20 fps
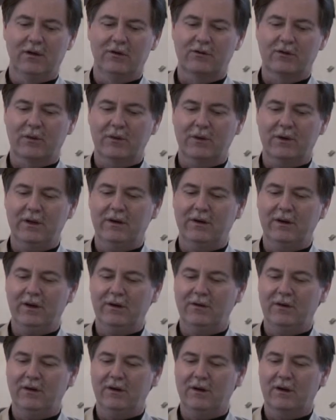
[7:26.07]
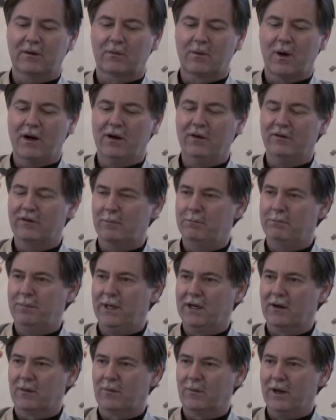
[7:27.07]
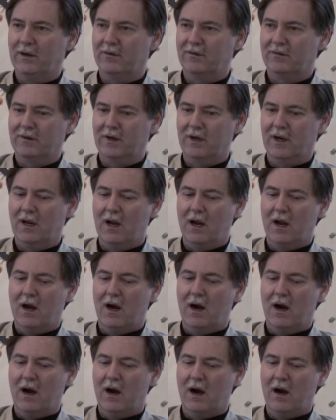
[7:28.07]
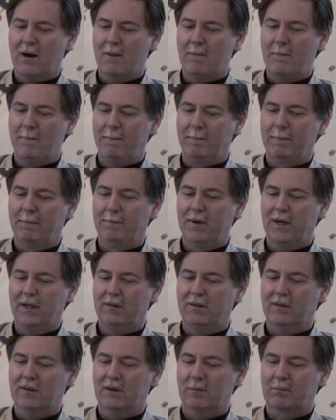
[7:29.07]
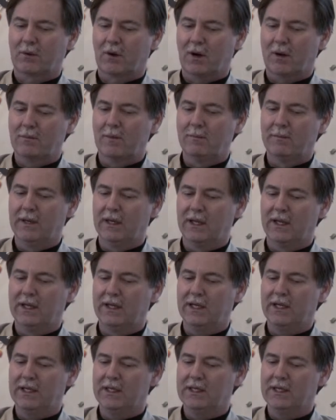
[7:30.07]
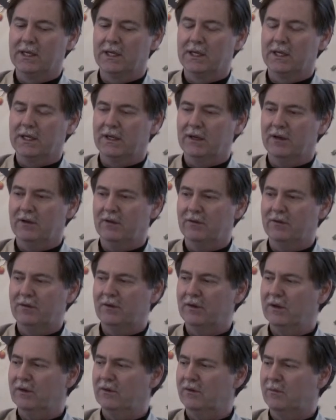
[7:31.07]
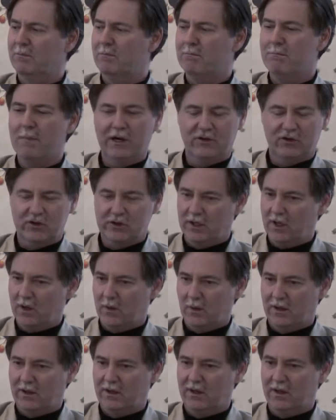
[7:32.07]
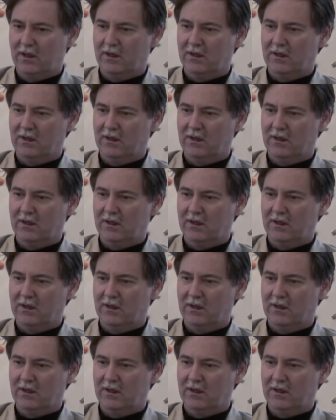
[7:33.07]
So Iran is a bigger risk, but the probability is much lower.